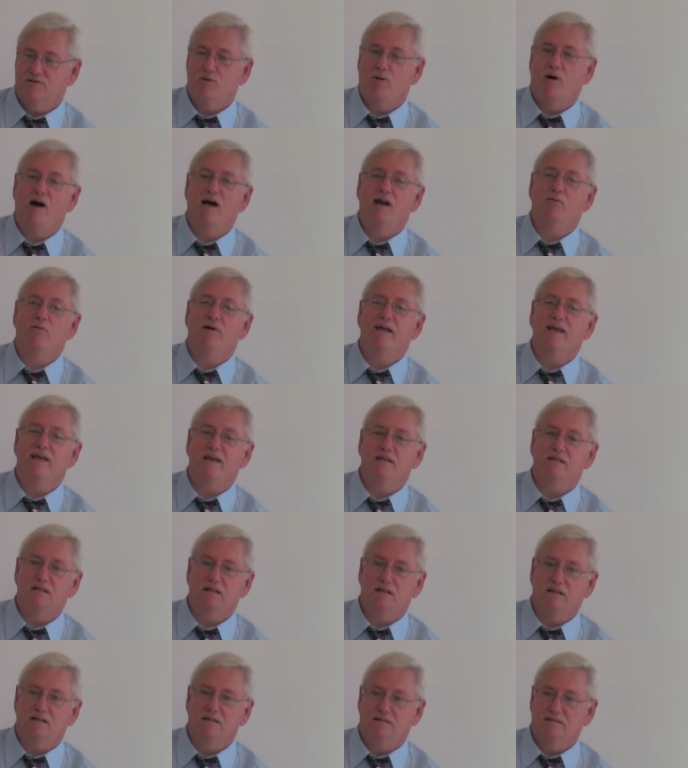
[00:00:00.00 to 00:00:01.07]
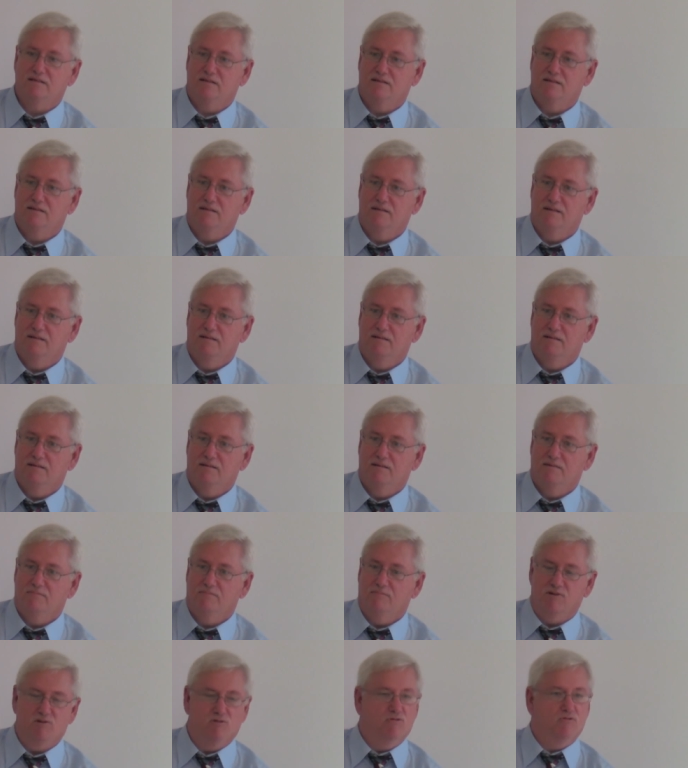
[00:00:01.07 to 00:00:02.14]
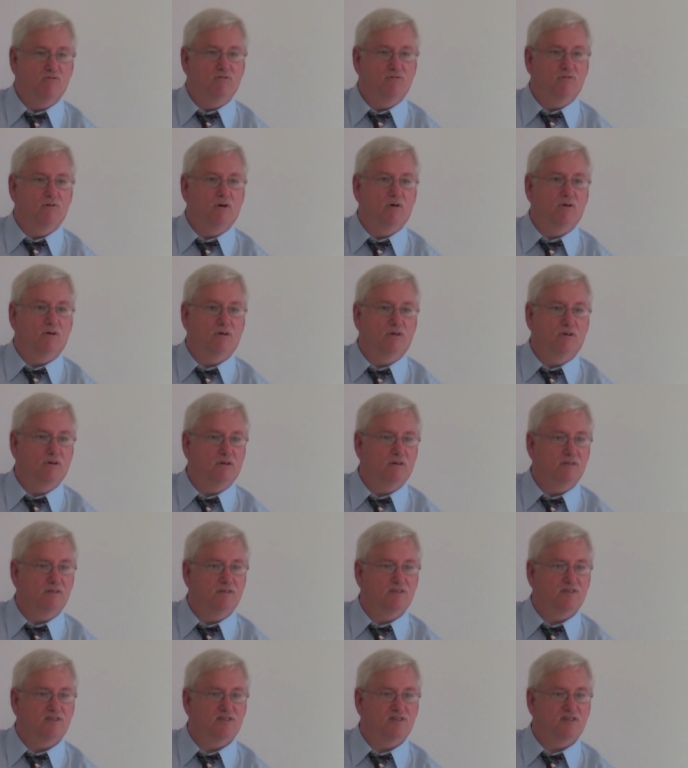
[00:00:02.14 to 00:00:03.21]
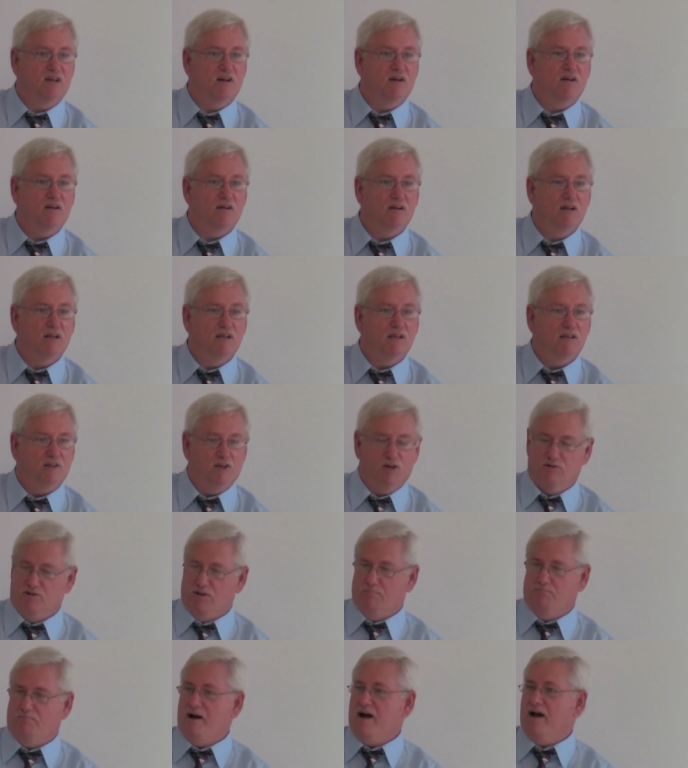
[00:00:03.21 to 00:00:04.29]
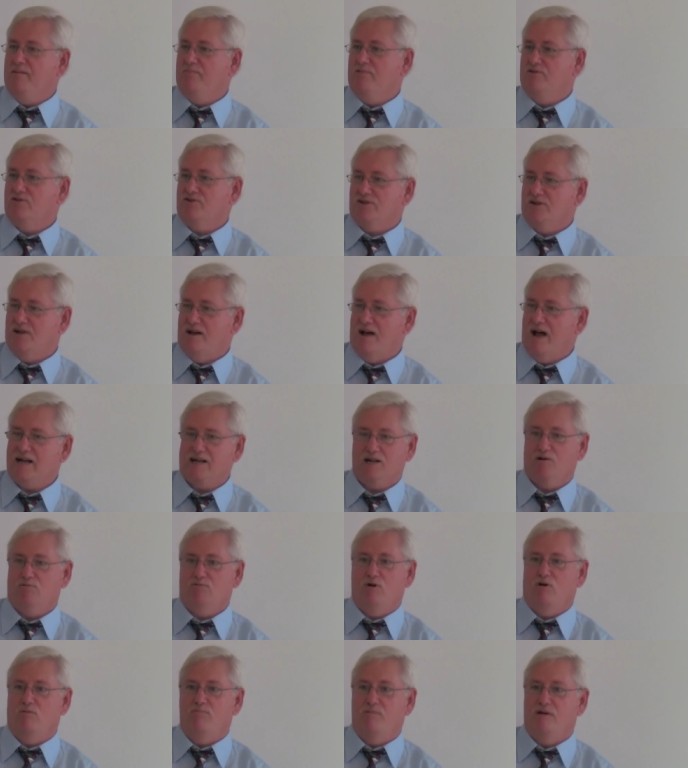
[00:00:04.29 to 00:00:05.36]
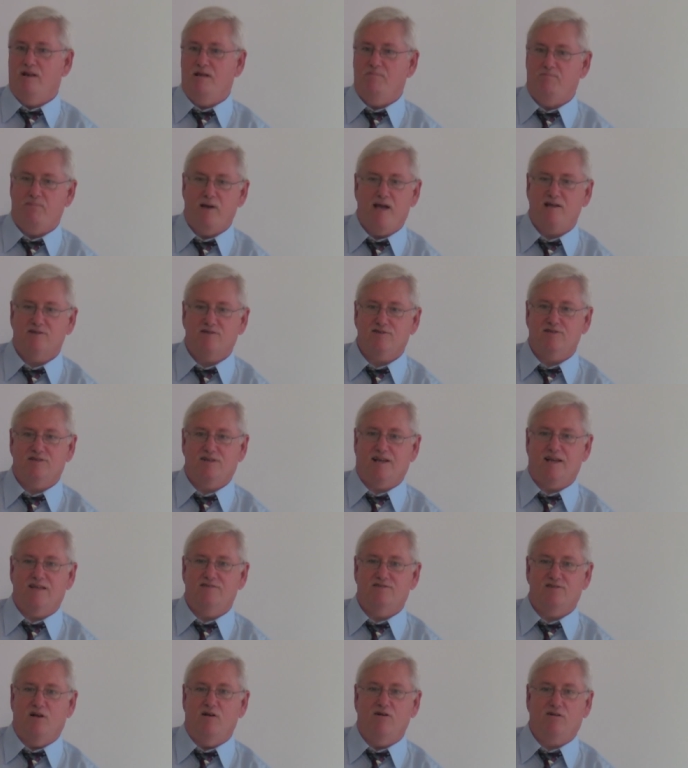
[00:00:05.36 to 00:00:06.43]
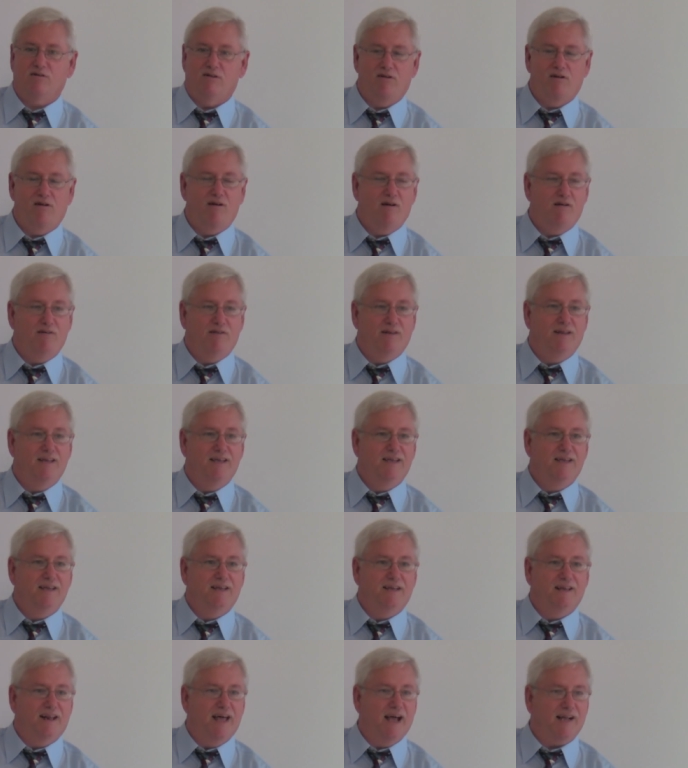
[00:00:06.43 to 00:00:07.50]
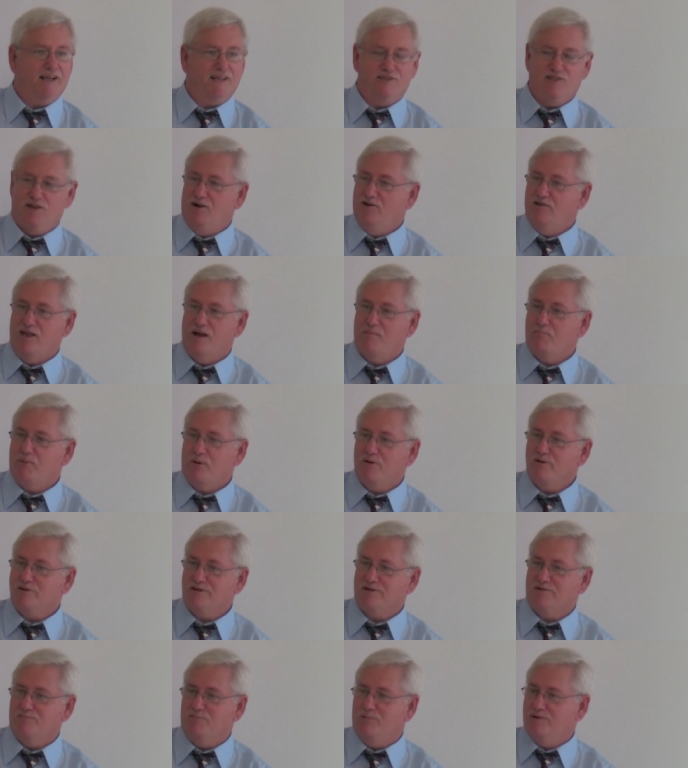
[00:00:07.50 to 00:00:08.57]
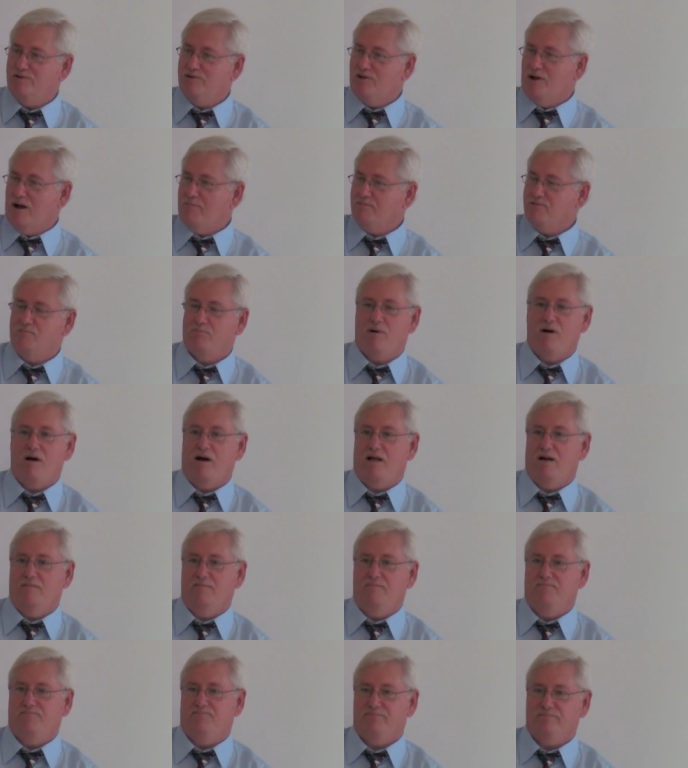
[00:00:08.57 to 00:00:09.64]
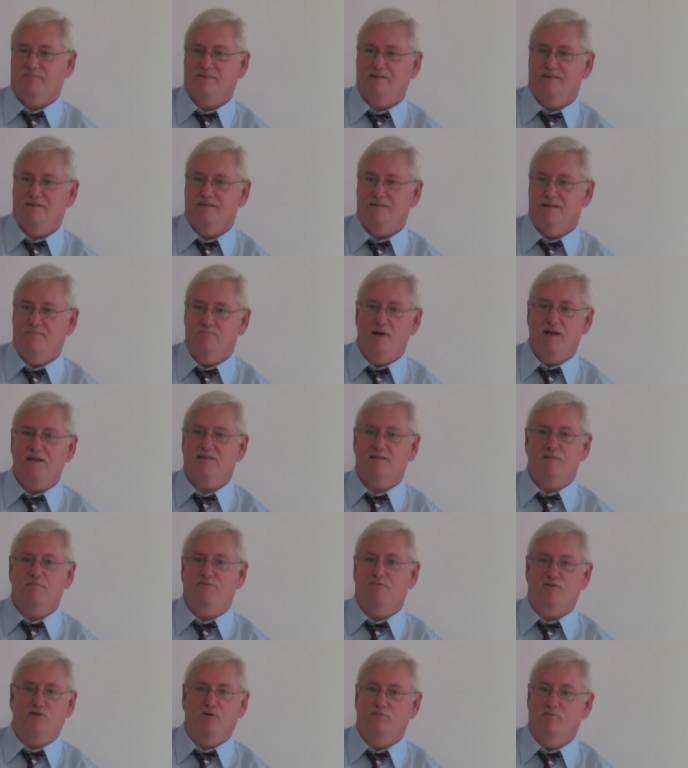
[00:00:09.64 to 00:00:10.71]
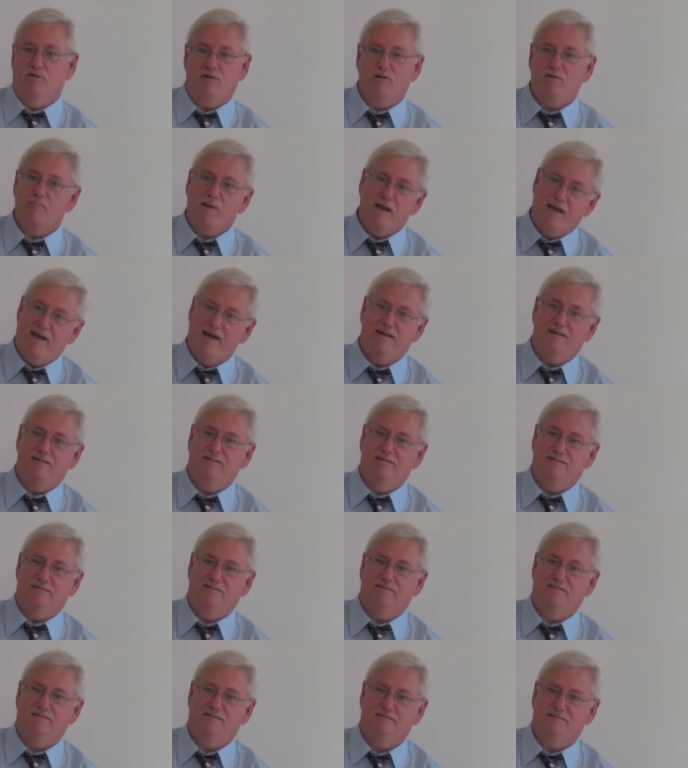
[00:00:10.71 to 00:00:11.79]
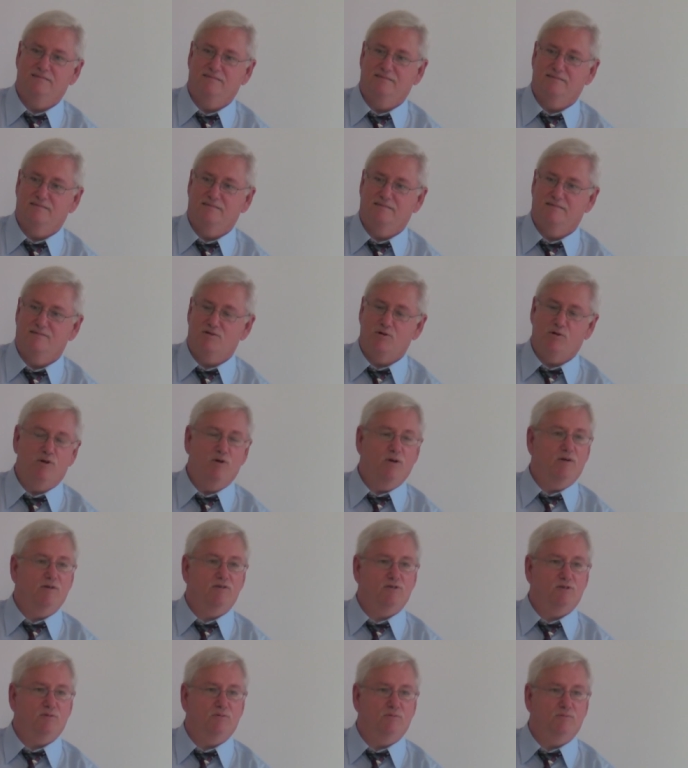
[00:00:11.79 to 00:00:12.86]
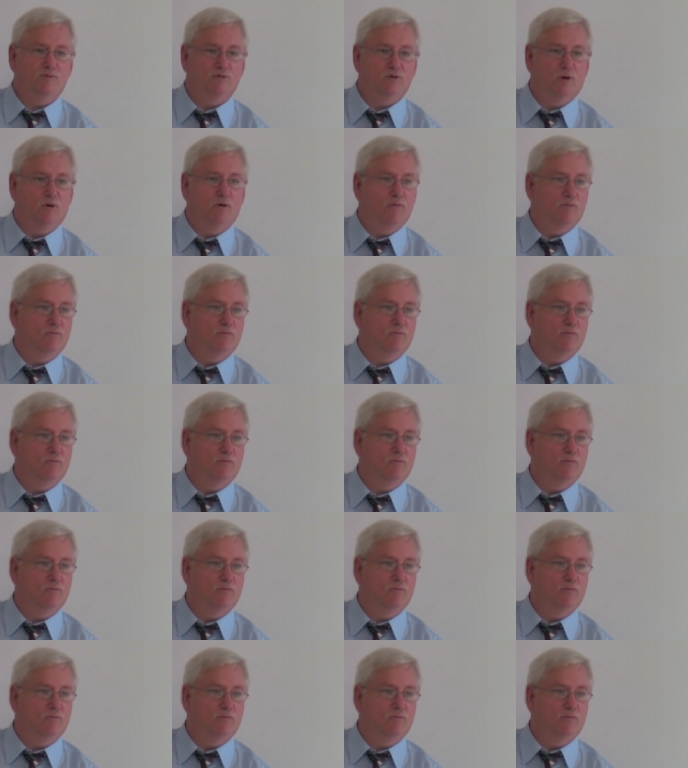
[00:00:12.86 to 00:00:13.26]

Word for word: So how do I handle it? Well, you no good sinner. You know what the Bible said. I could quote many passages against alcohol, and I could tear that person from top to bottom and make them feel very bad. So